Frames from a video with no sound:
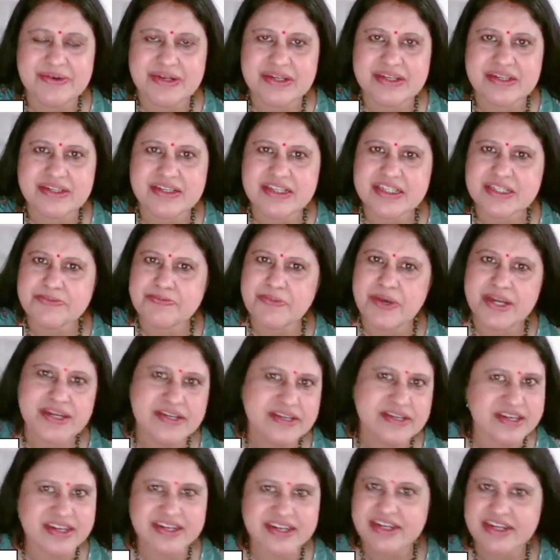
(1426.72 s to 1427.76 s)
This
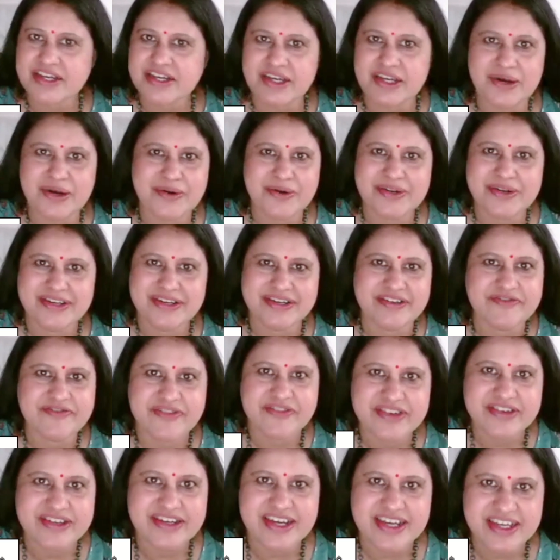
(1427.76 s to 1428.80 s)
meant running around in
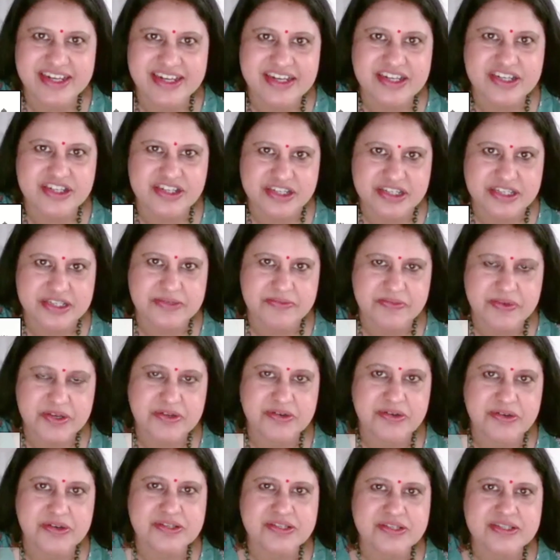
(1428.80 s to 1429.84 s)
different directions
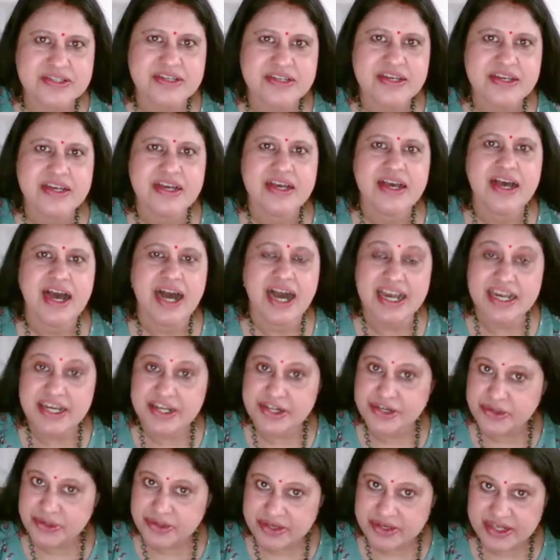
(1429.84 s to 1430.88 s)
because I had
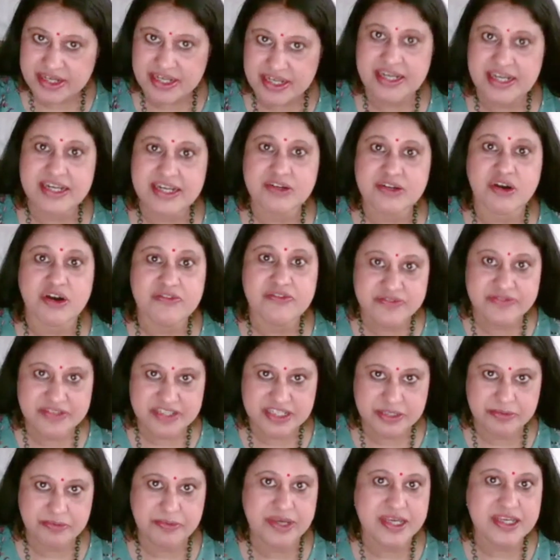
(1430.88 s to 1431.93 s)
to create
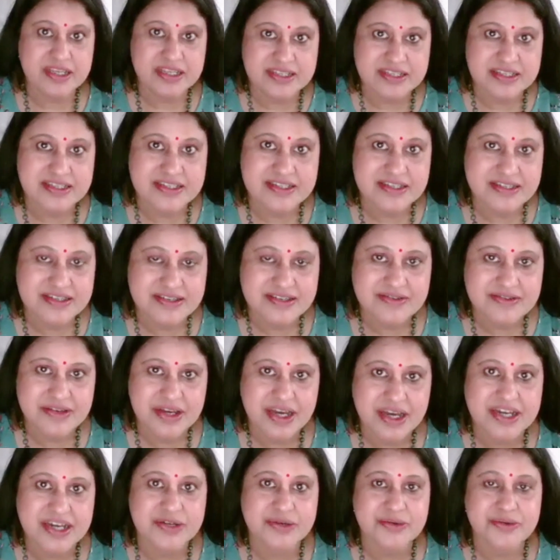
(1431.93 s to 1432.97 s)
office space.
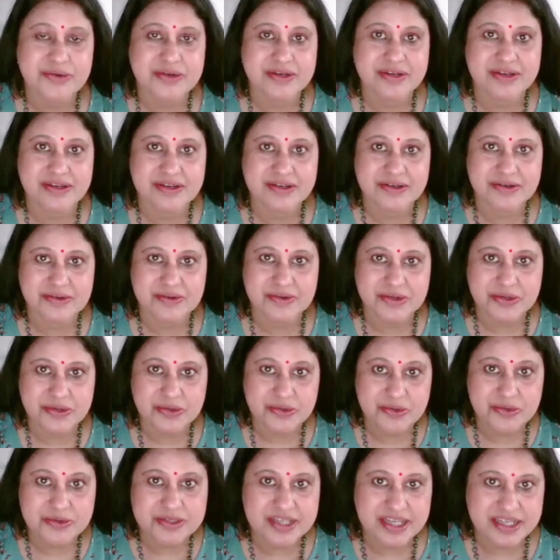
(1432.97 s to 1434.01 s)
I had to,
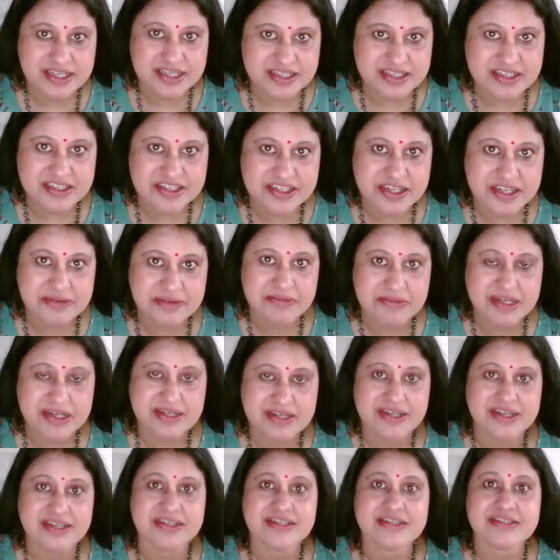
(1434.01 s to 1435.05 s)
use existing
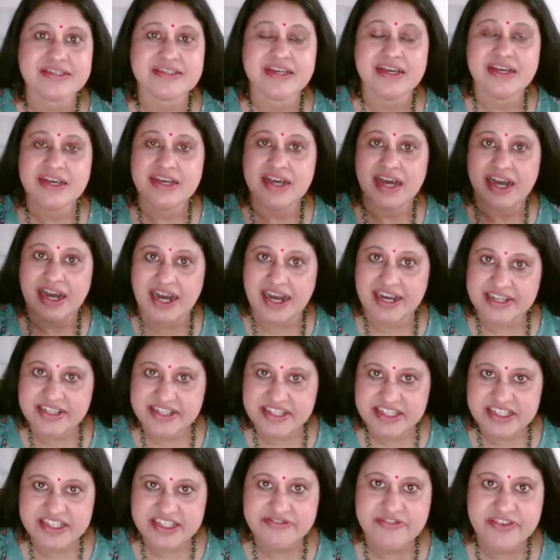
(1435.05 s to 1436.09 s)
buildings,
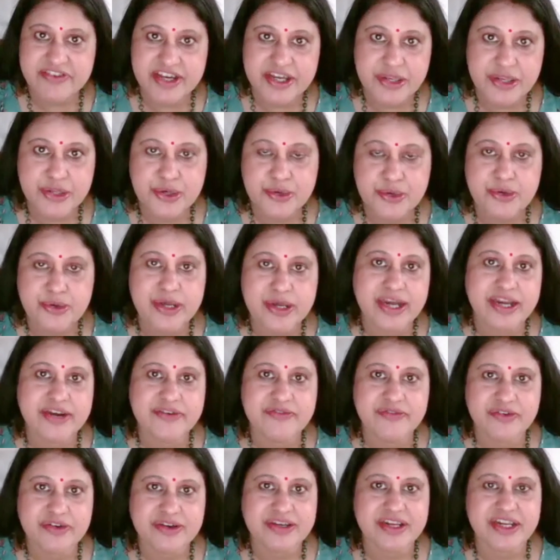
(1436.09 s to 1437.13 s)
identify new land
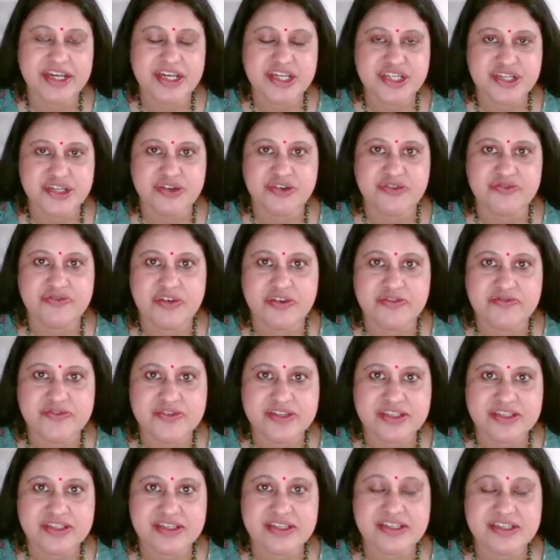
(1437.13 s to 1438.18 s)
for creation of
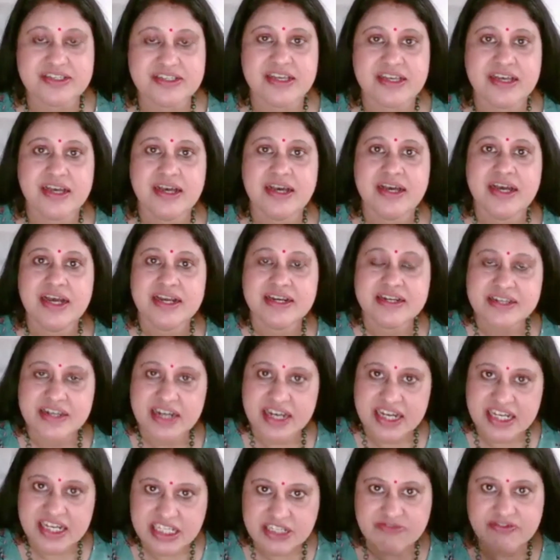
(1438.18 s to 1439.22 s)
offices,
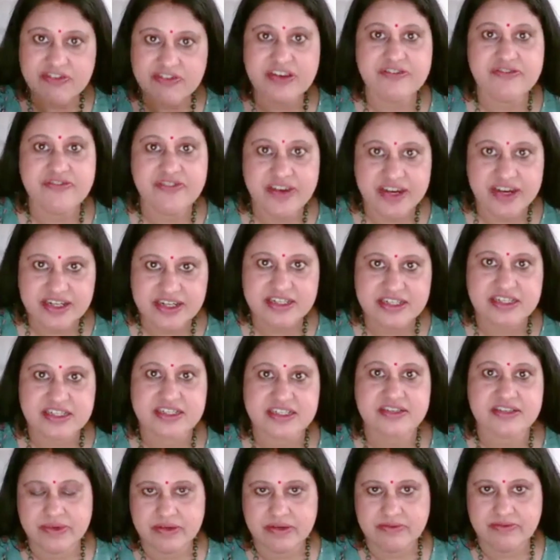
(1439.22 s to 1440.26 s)
transfer
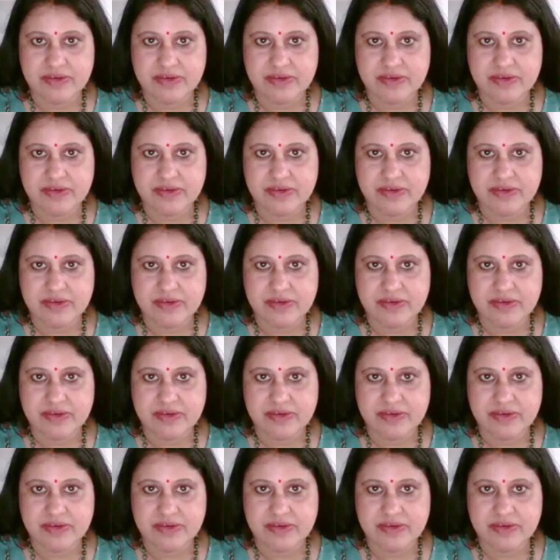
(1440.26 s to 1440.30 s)
funds.